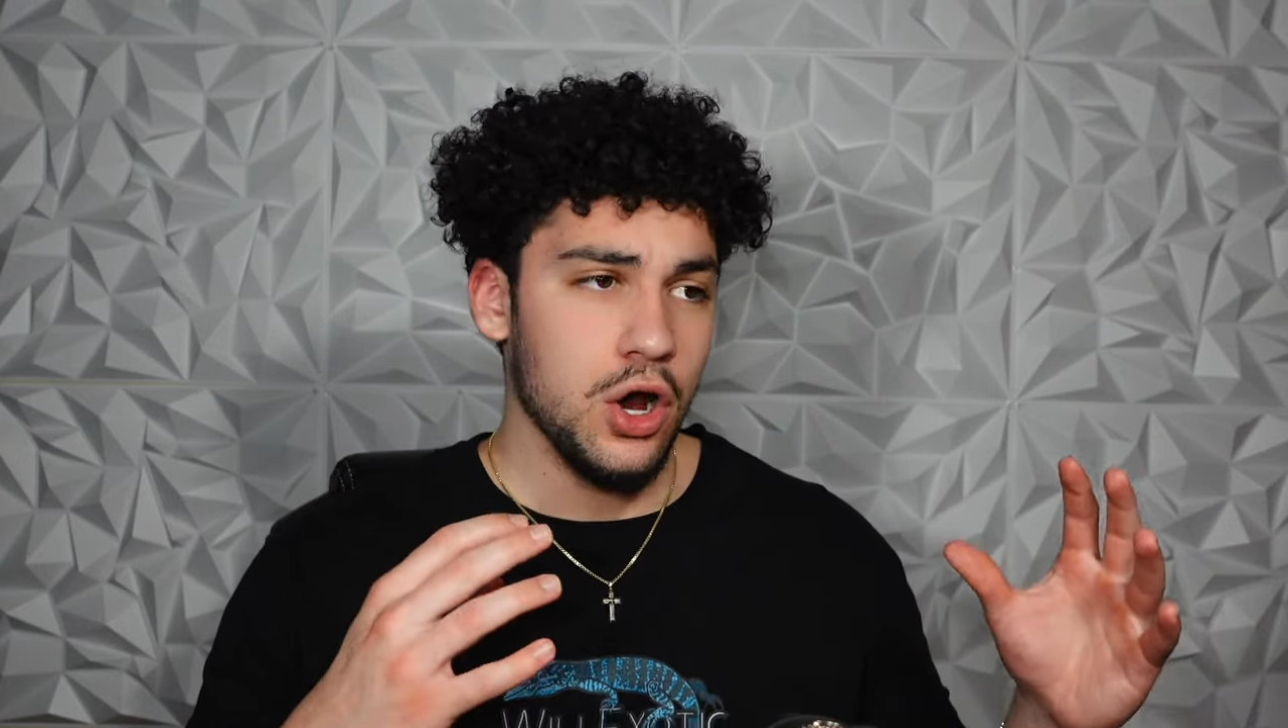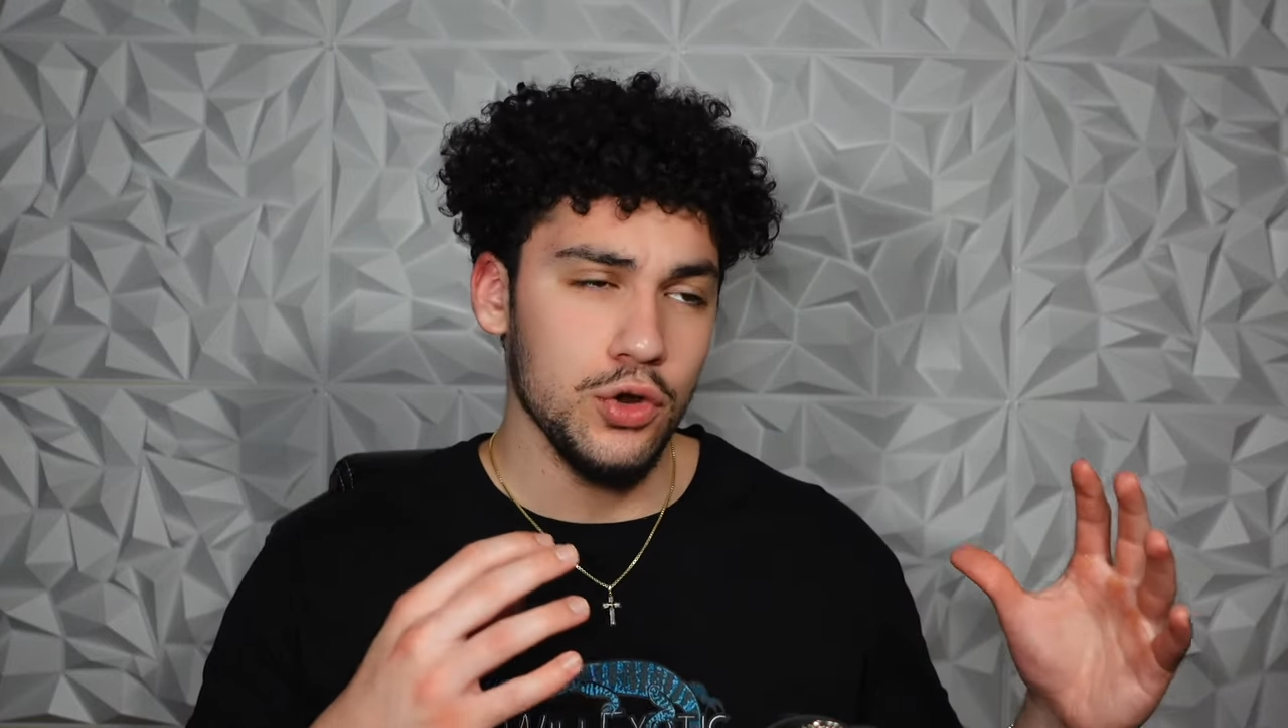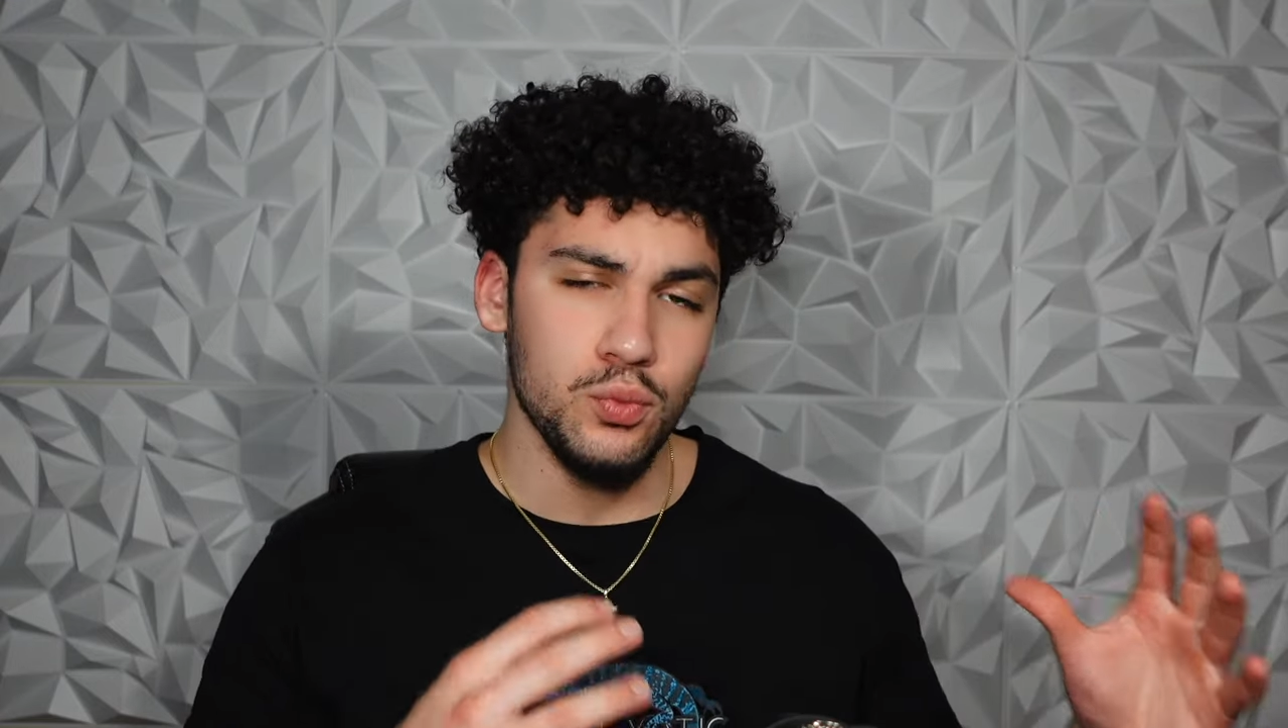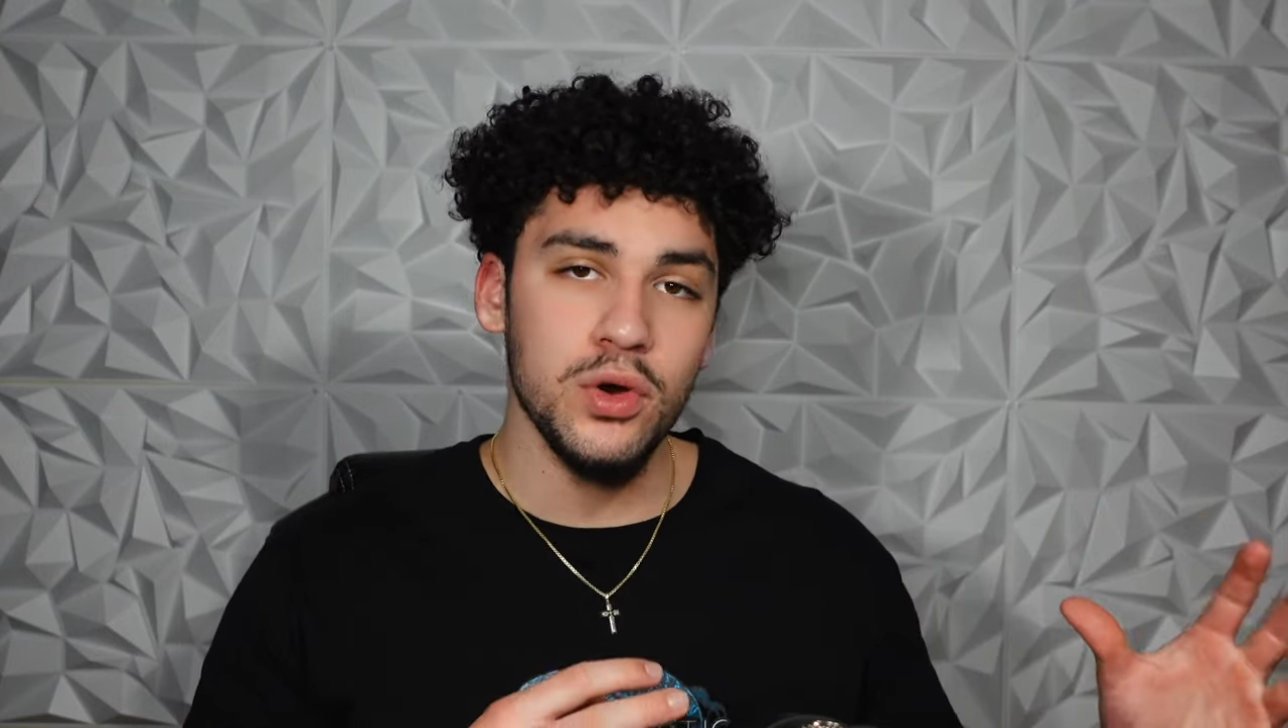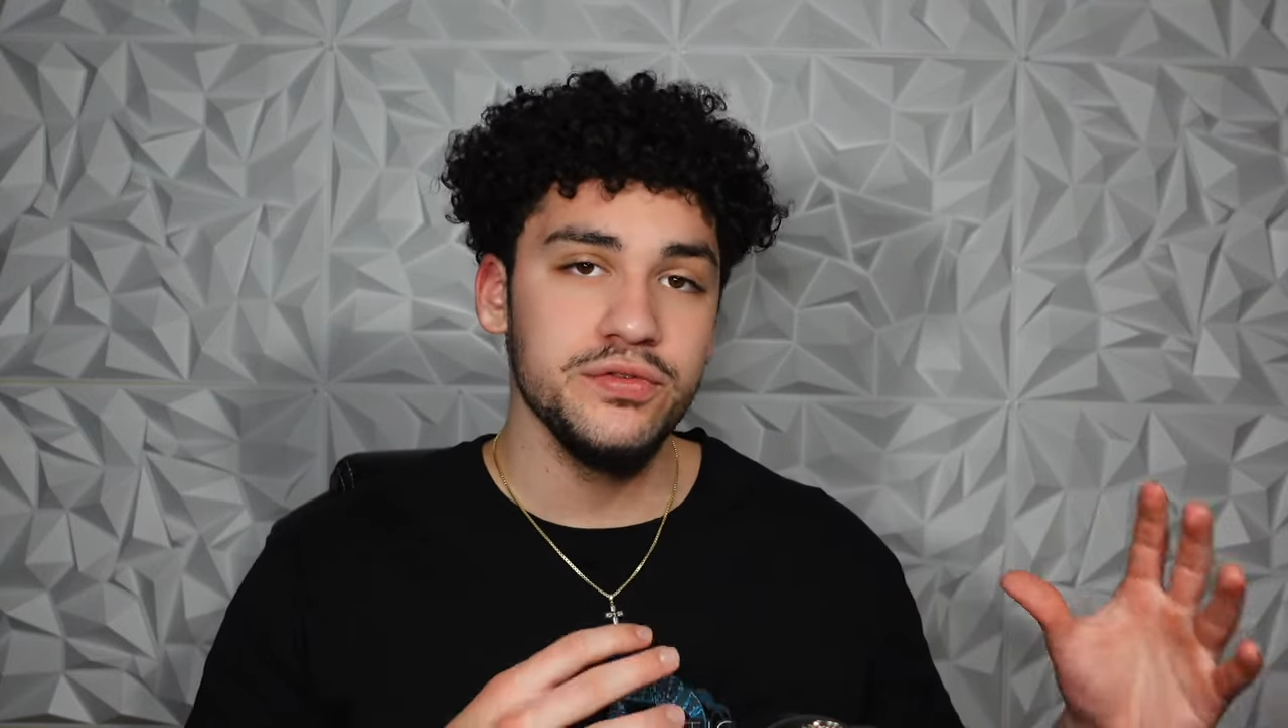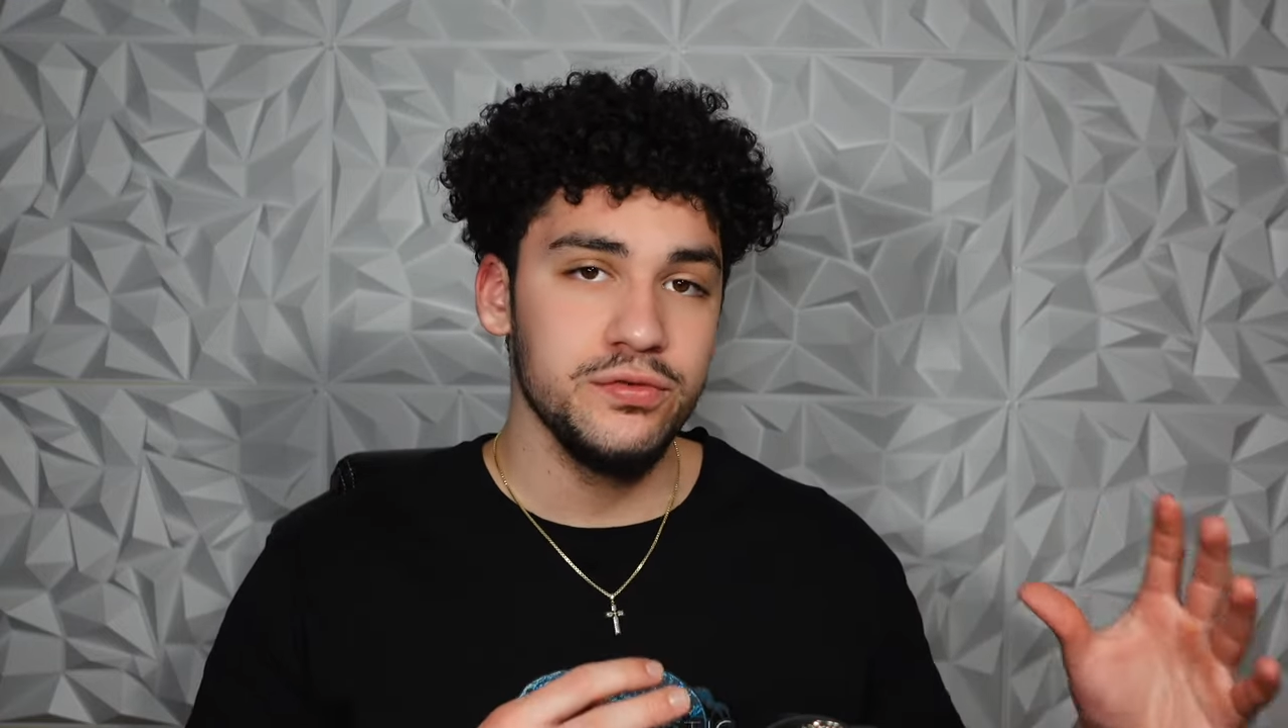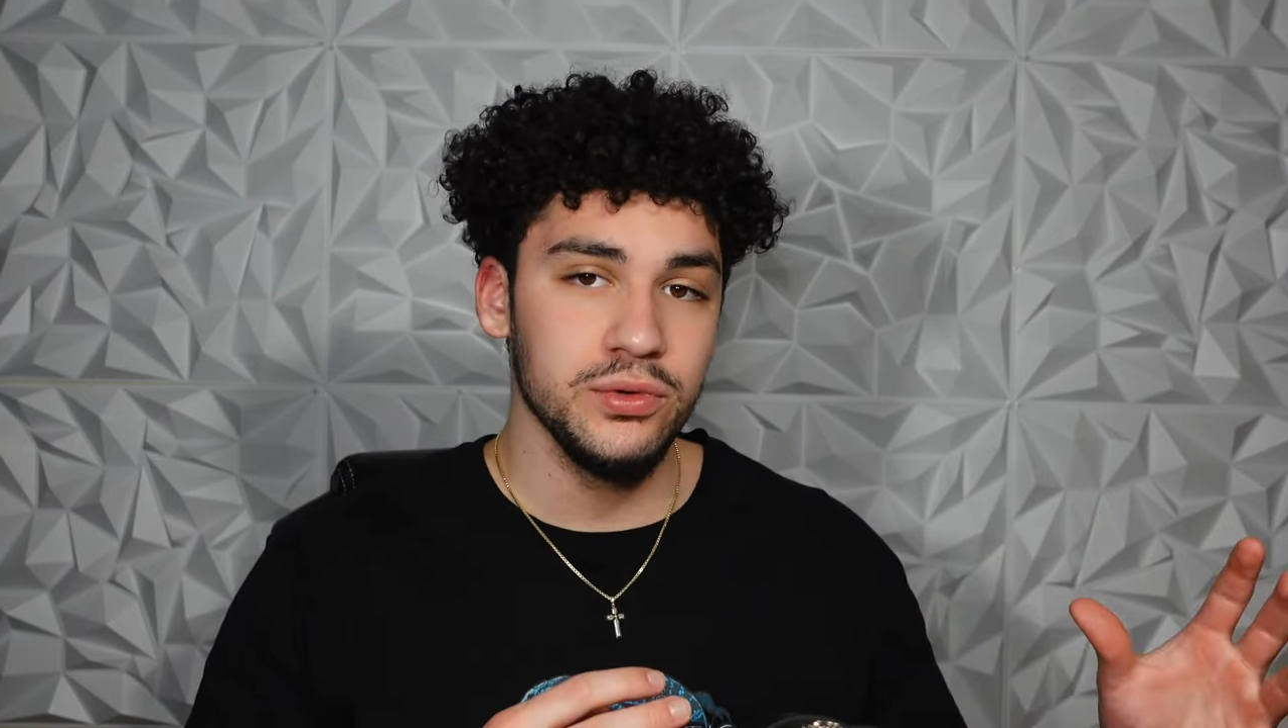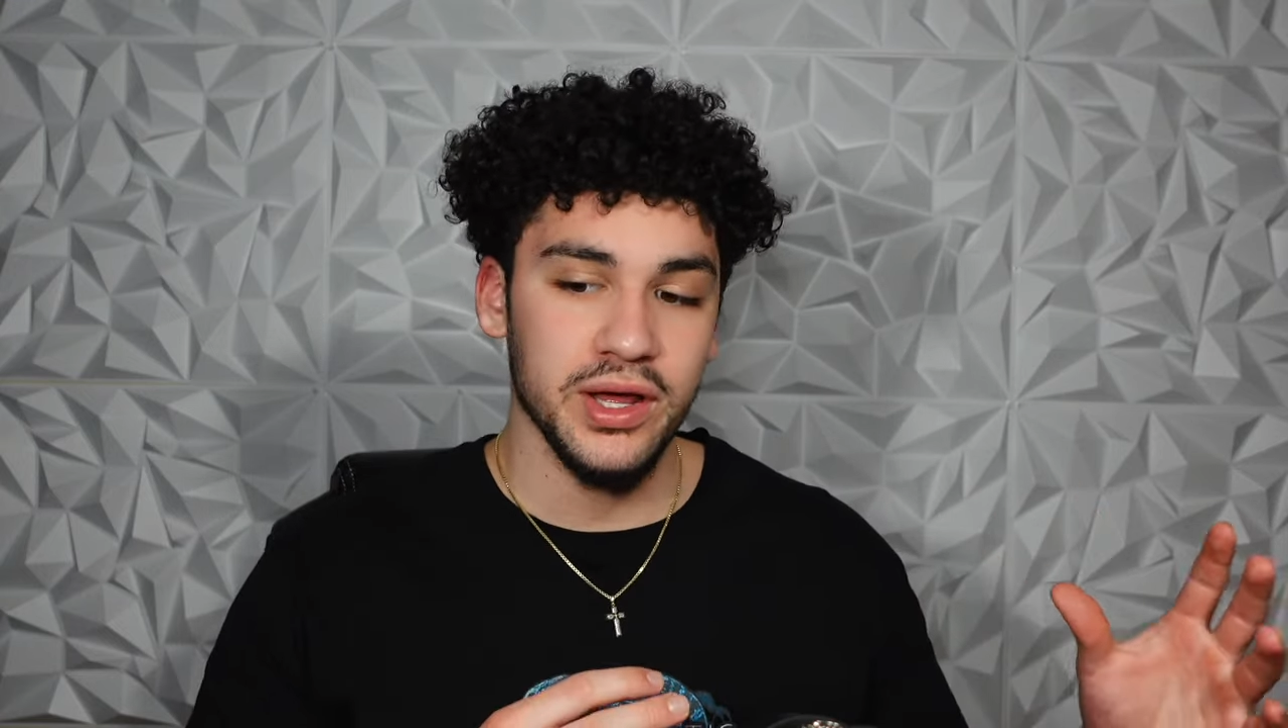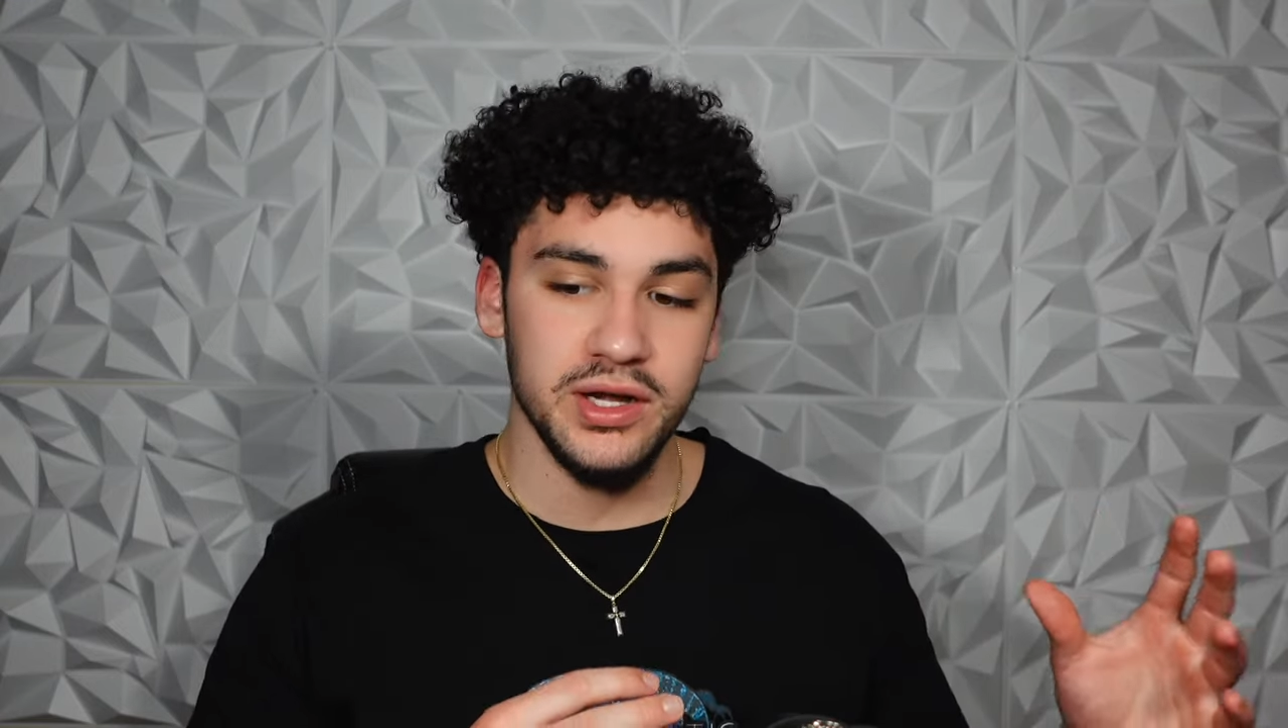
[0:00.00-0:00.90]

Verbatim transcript: on one food